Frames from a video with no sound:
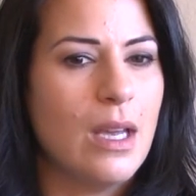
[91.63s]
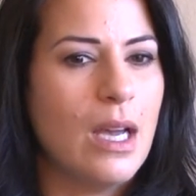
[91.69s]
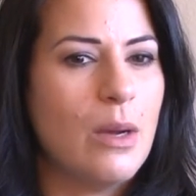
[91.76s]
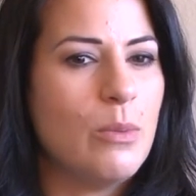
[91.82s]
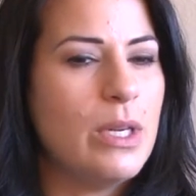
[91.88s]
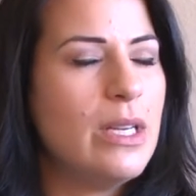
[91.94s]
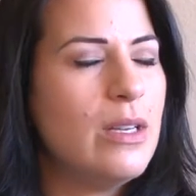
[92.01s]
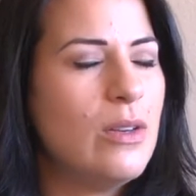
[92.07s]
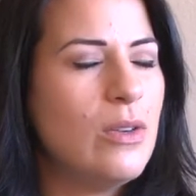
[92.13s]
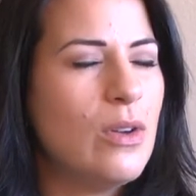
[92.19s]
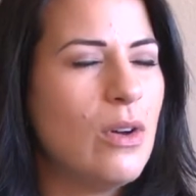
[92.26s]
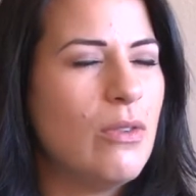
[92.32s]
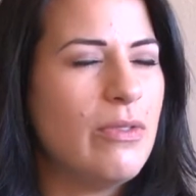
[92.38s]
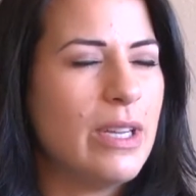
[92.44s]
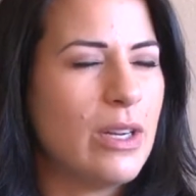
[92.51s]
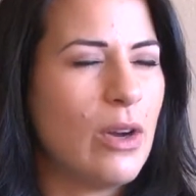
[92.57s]
And we didn't
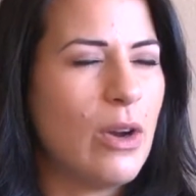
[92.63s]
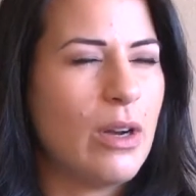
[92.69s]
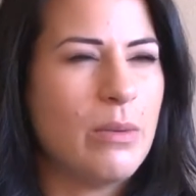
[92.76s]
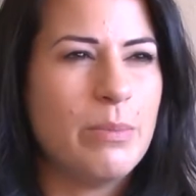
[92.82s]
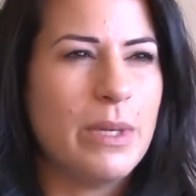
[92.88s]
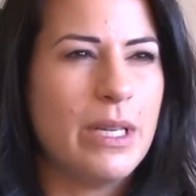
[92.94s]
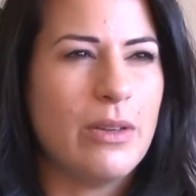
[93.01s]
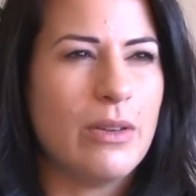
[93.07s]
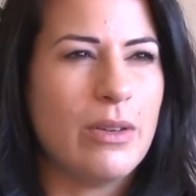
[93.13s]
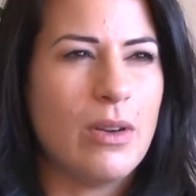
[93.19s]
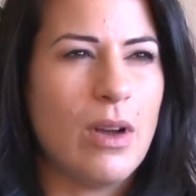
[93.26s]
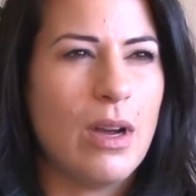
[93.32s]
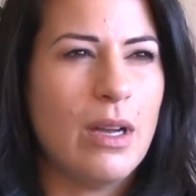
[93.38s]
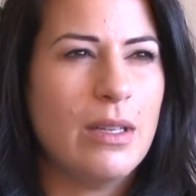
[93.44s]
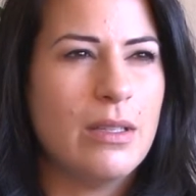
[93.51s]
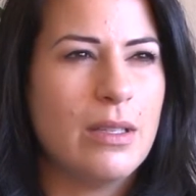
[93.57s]
know if he had a heartbeat or
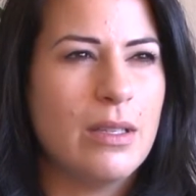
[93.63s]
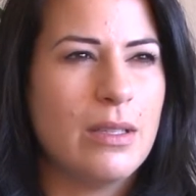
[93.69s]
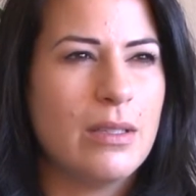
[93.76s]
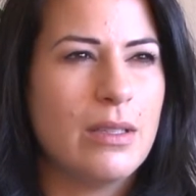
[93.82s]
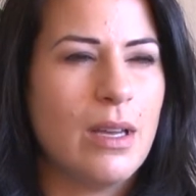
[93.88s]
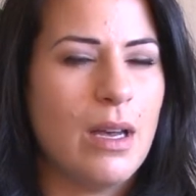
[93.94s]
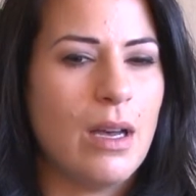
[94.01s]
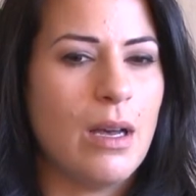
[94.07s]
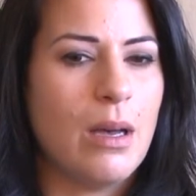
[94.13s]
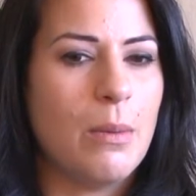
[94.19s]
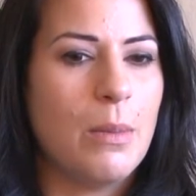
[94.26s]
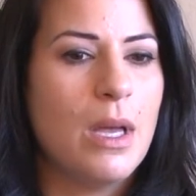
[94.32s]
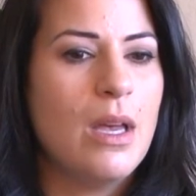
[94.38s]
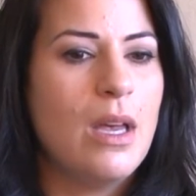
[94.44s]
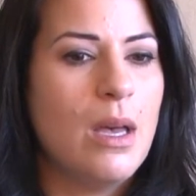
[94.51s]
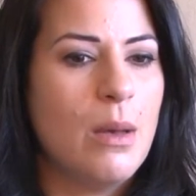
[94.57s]
not,
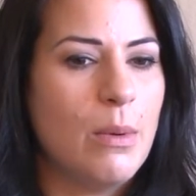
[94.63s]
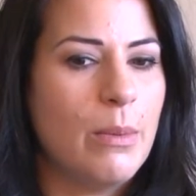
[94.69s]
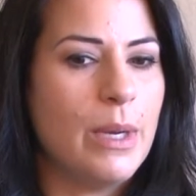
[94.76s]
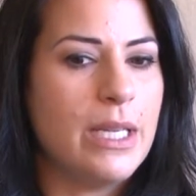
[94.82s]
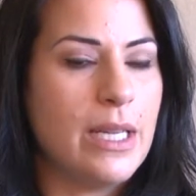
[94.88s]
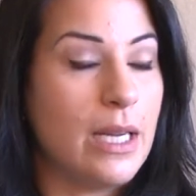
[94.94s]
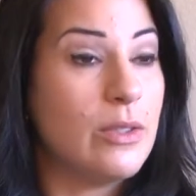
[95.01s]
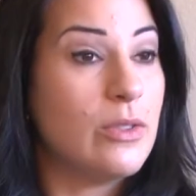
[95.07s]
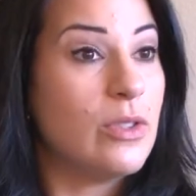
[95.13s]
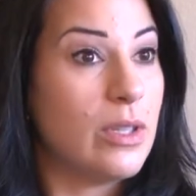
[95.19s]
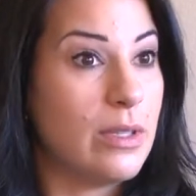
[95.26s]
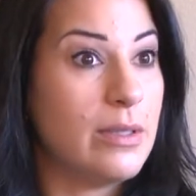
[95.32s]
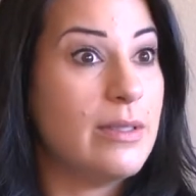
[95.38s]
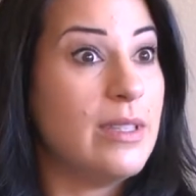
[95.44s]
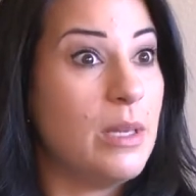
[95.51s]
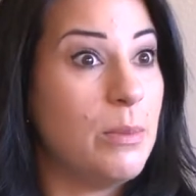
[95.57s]
but my dad
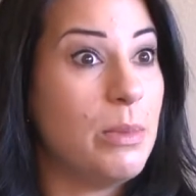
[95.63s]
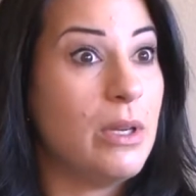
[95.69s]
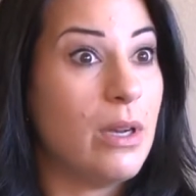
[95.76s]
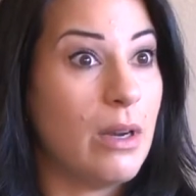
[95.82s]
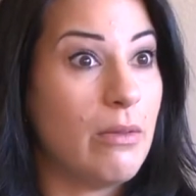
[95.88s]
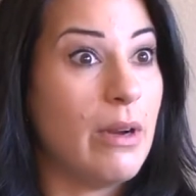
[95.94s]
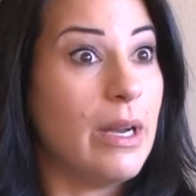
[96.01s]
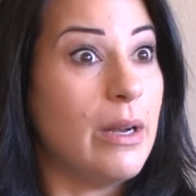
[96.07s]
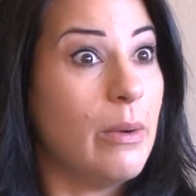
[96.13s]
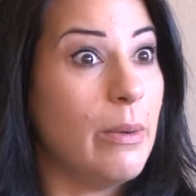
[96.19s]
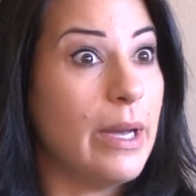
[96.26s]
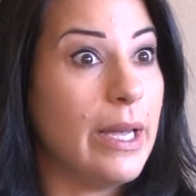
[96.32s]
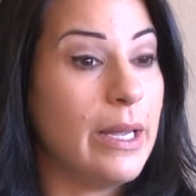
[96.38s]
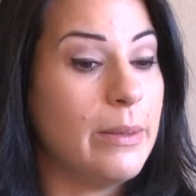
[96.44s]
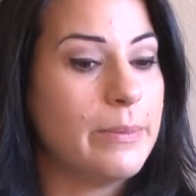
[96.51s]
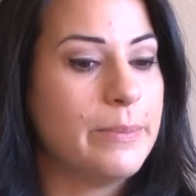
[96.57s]
started CPR right
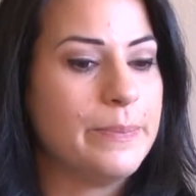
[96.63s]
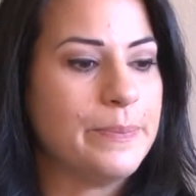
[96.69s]
away.